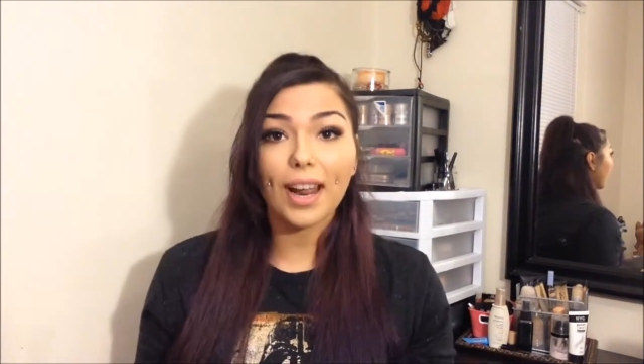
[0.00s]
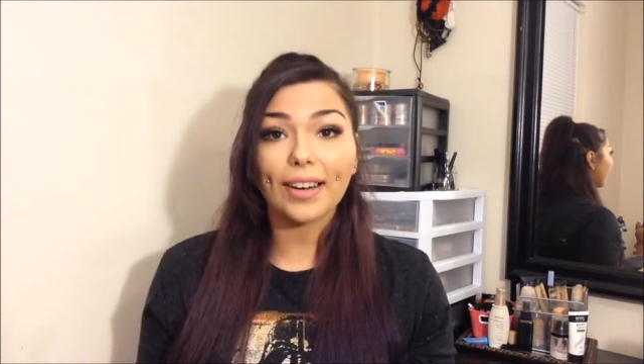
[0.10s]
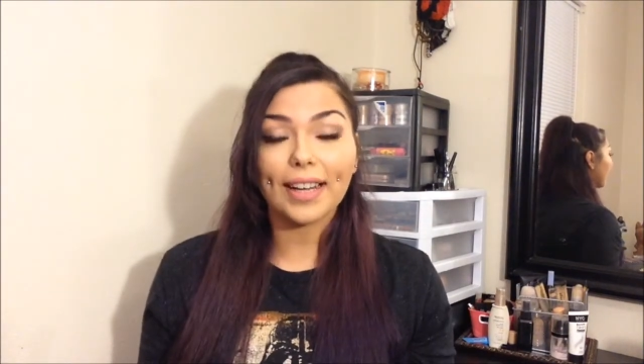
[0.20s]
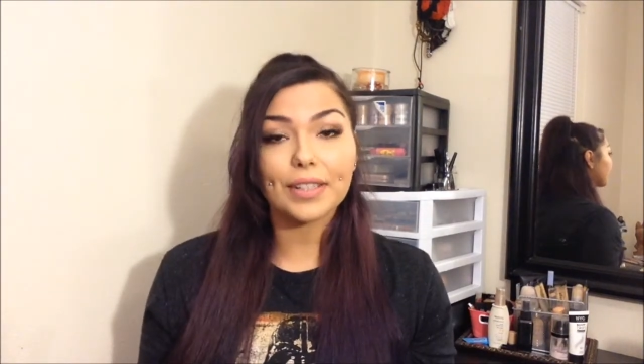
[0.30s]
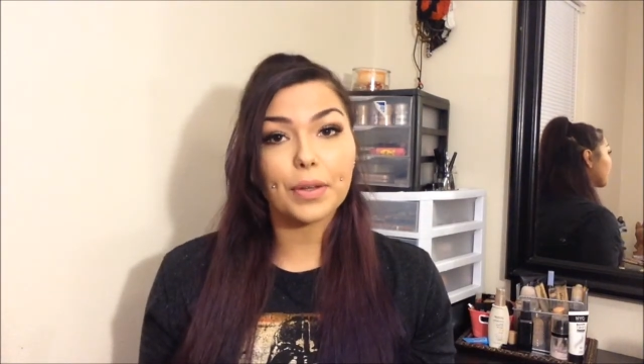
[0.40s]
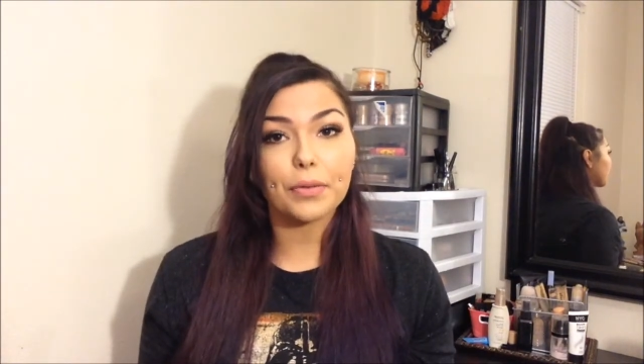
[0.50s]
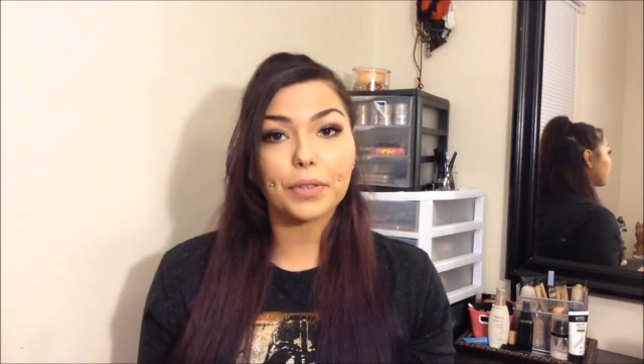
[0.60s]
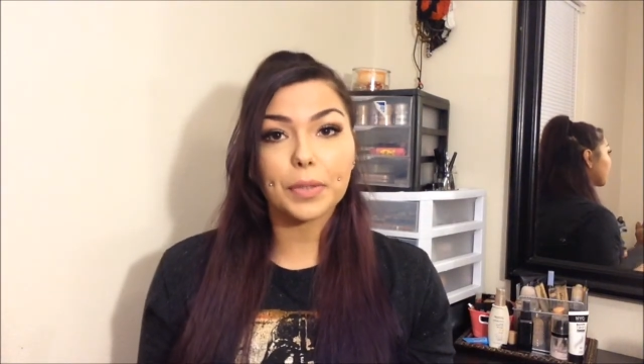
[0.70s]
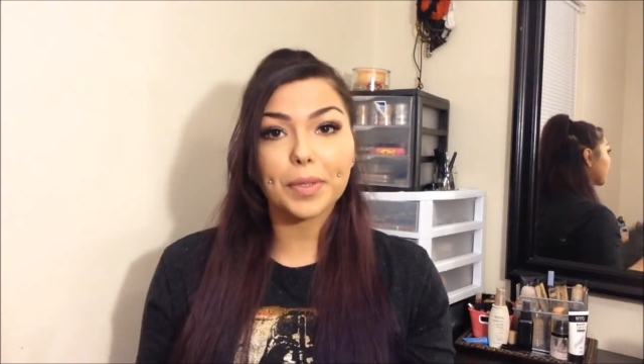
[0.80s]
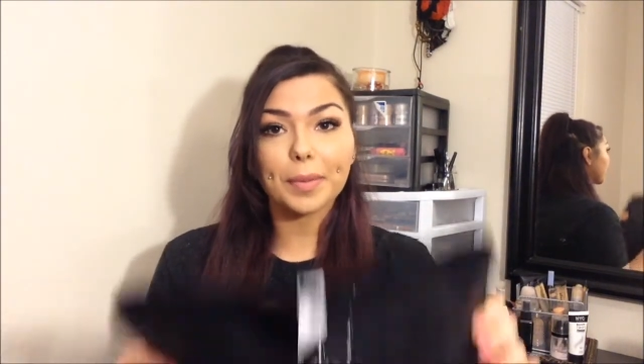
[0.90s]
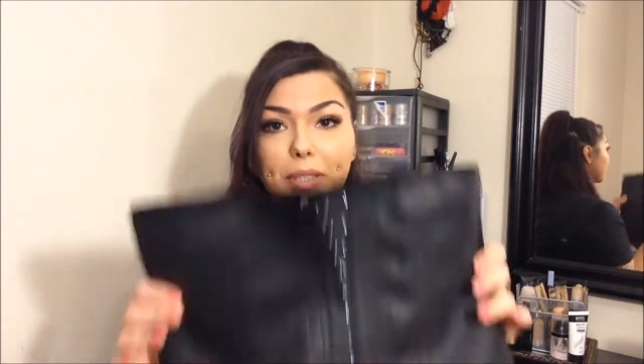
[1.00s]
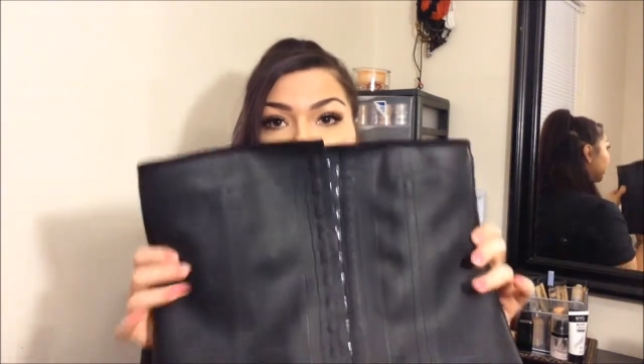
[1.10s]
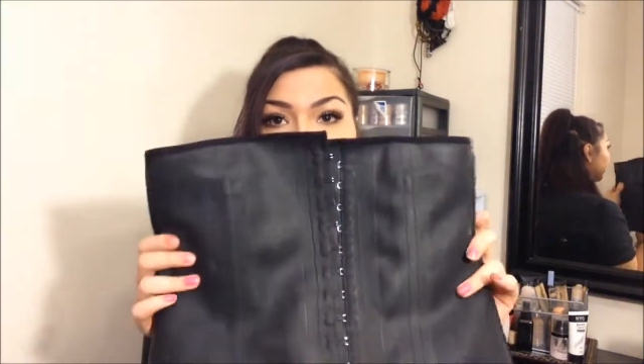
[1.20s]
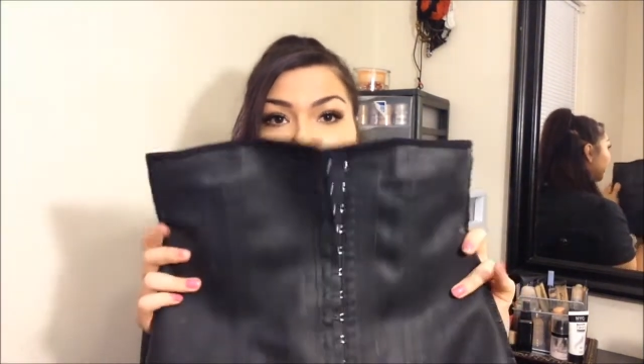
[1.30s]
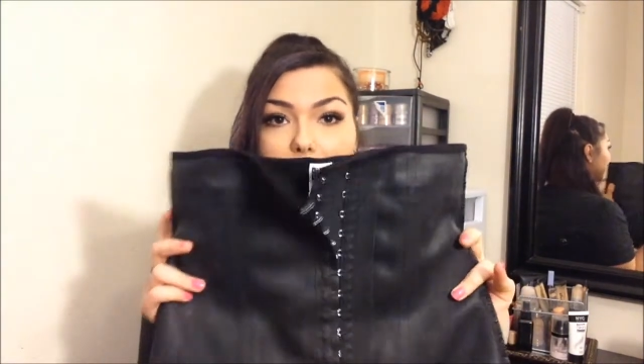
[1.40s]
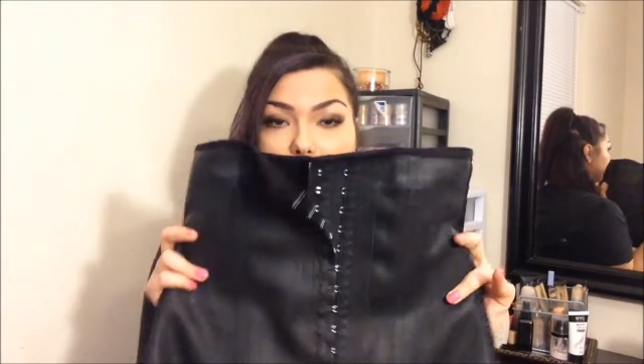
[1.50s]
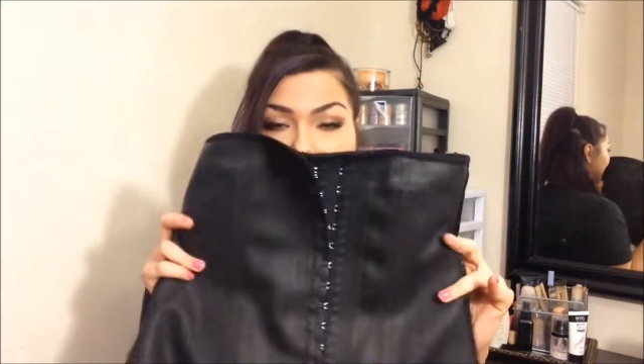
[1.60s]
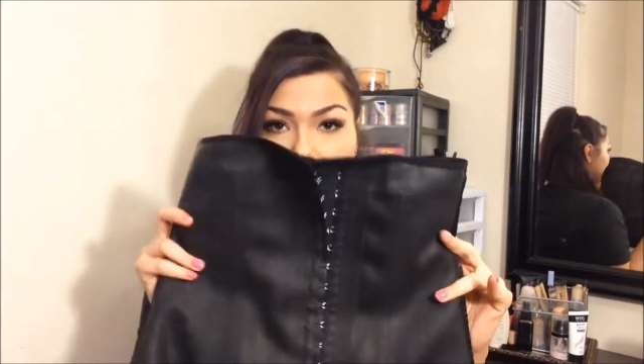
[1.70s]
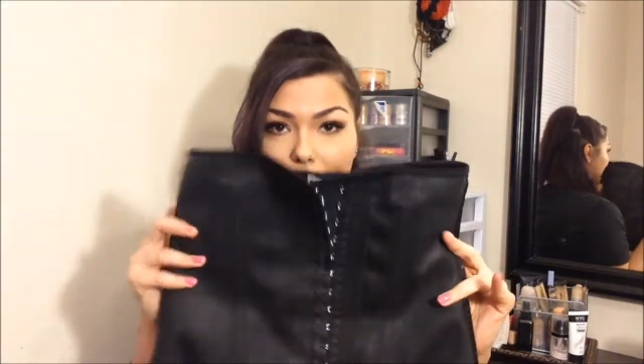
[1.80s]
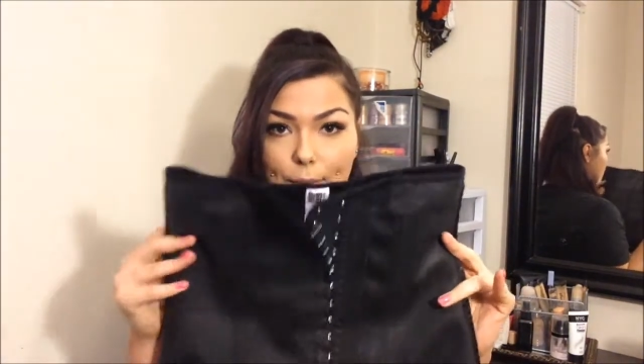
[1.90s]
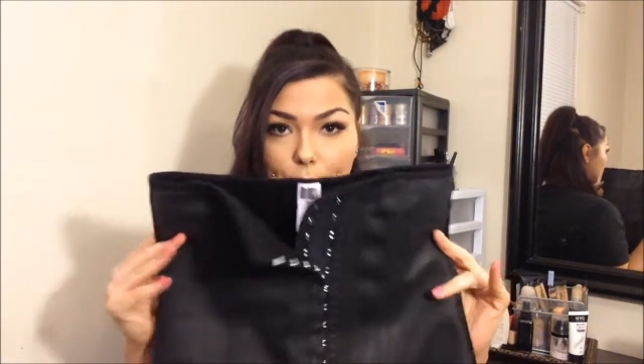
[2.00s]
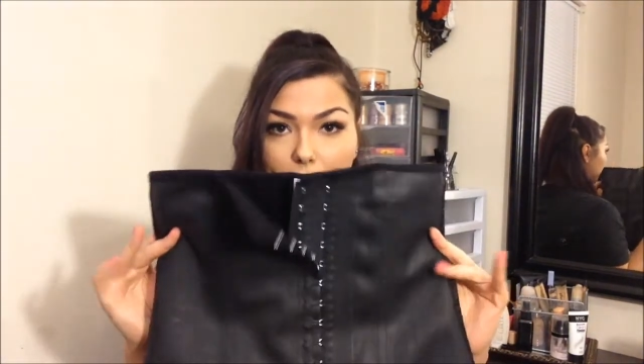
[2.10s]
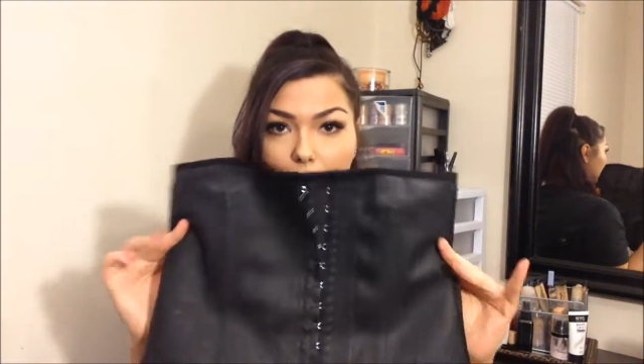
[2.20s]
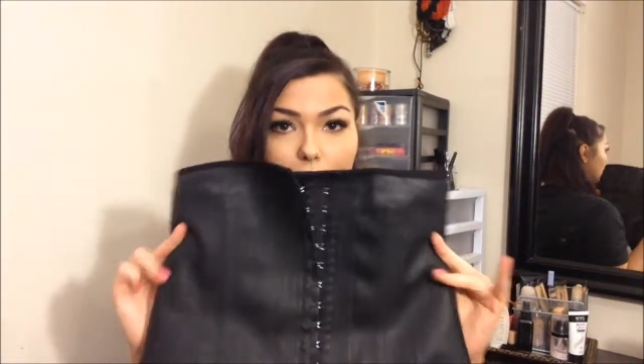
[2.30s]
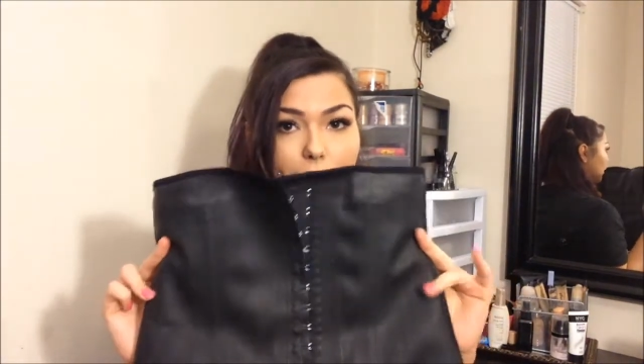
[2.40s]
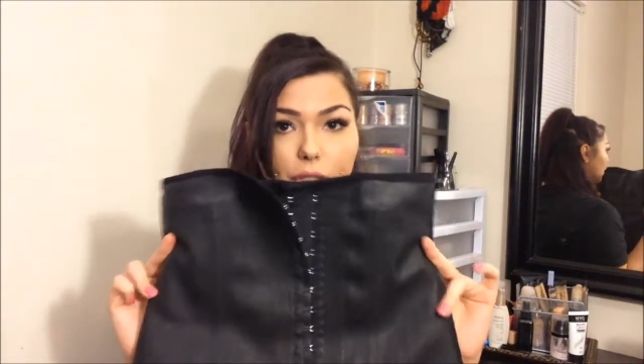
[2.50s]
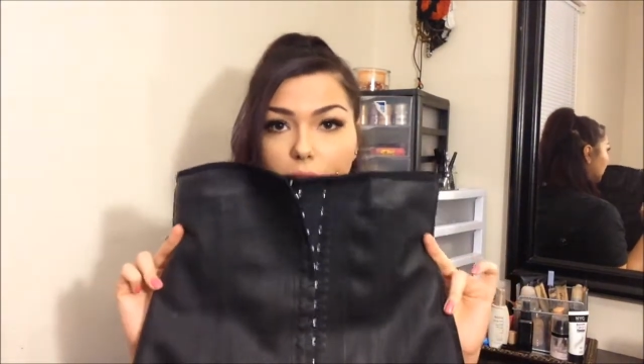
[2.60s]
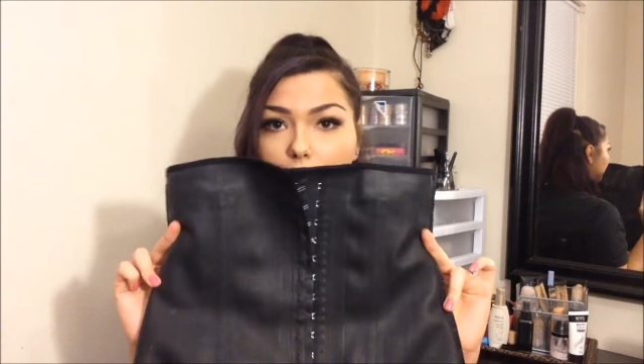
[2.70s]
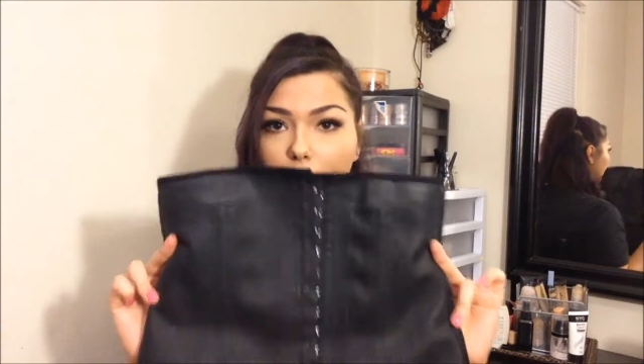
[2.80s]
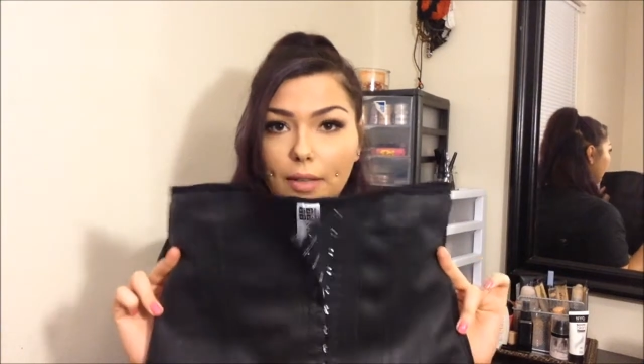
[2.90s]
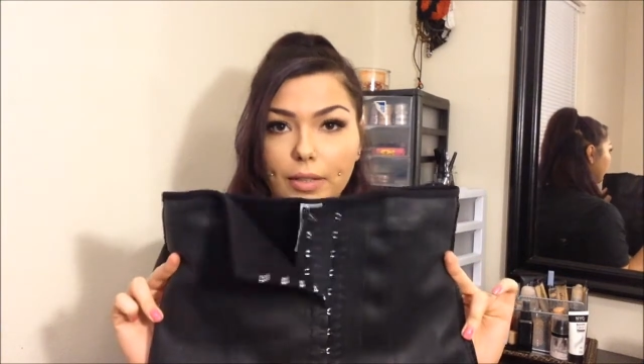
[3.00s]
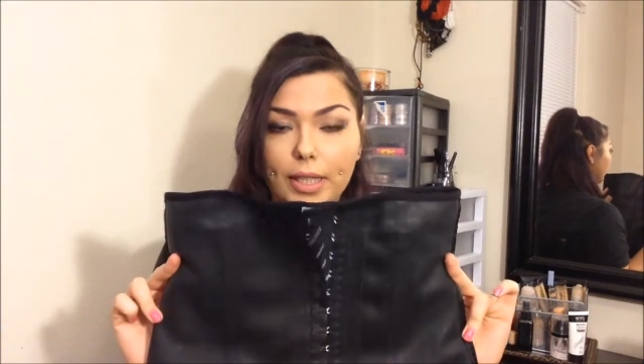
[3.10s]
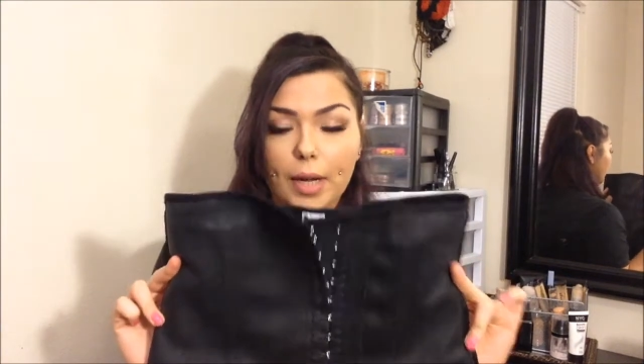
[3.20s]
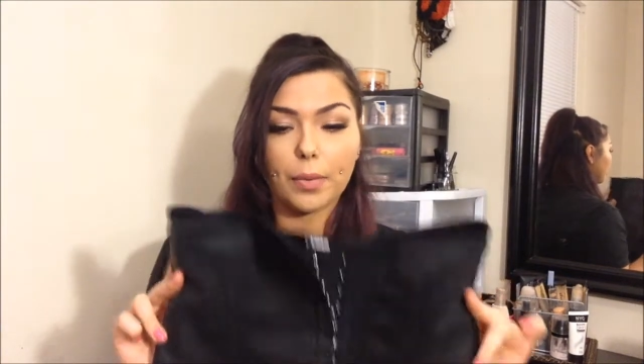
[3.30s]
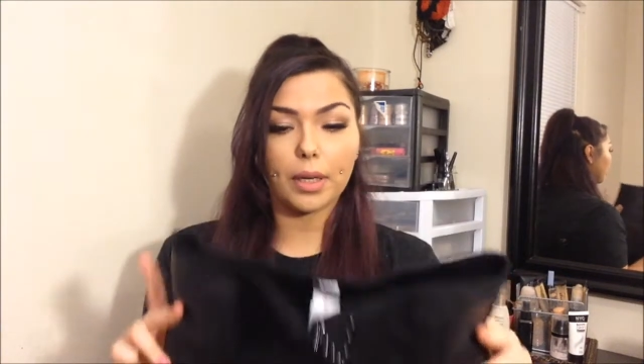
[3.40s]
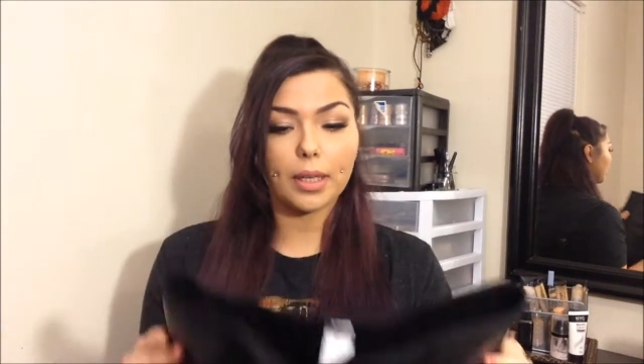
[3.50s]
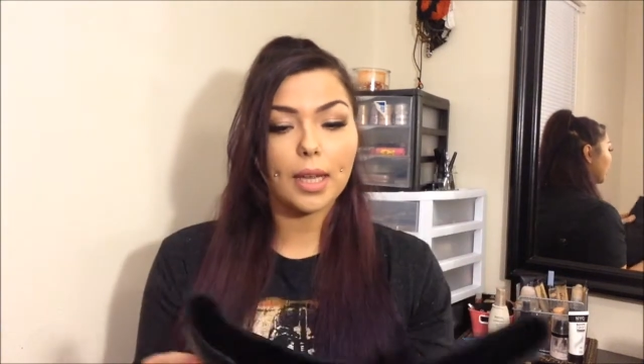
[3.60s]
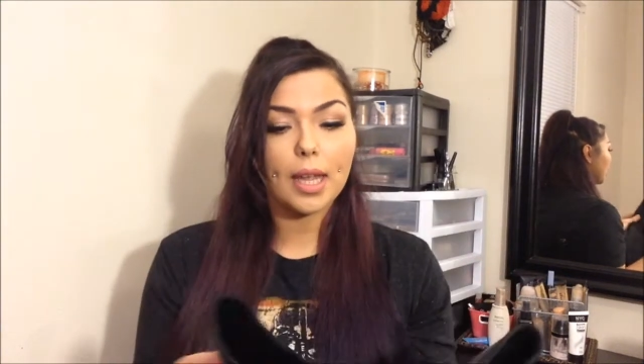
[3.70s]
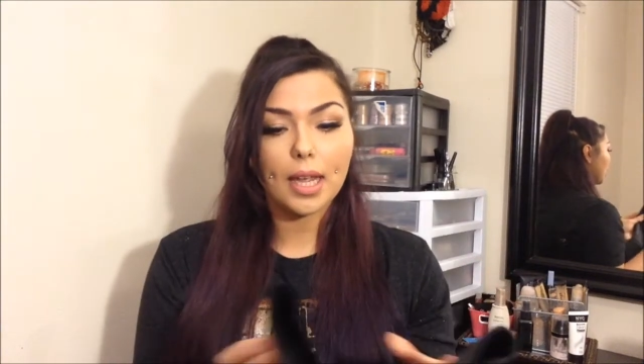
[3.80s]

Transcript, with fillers: Alright, so first one we'll talk about is this one, and this is just the everyday one,